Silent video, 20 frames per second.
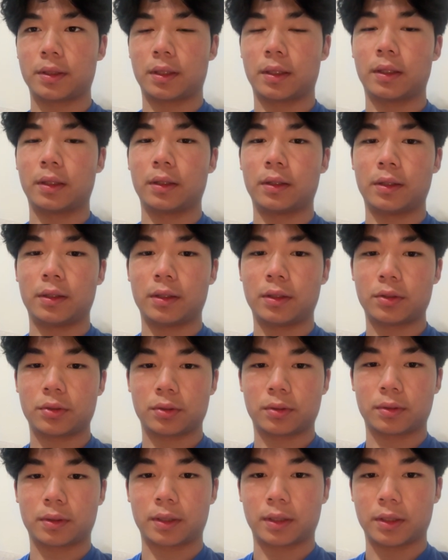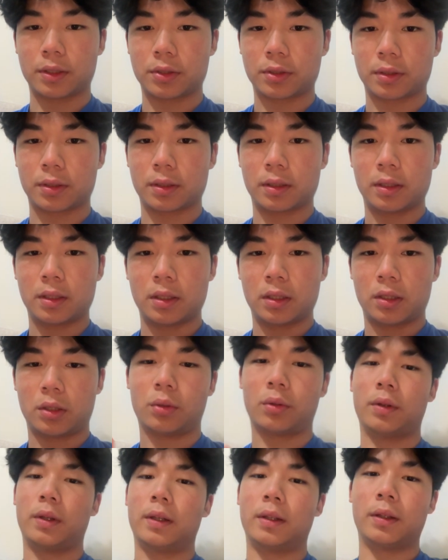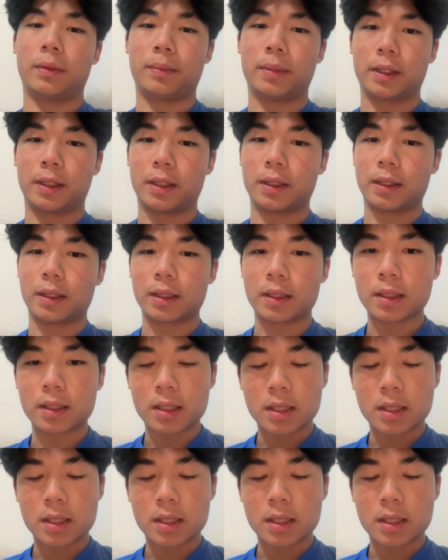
in an initial condition, or in the beginning,